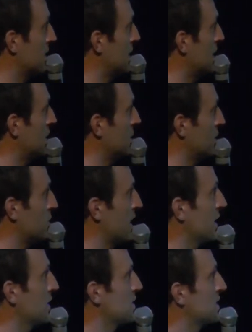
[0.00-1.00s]
And on the
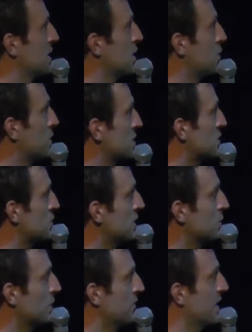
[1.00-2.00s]
right, you see a horse
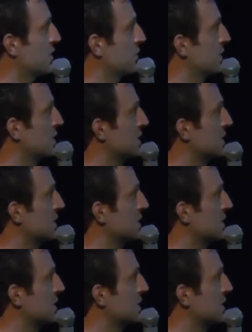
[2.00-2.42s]
treated with a vector, and you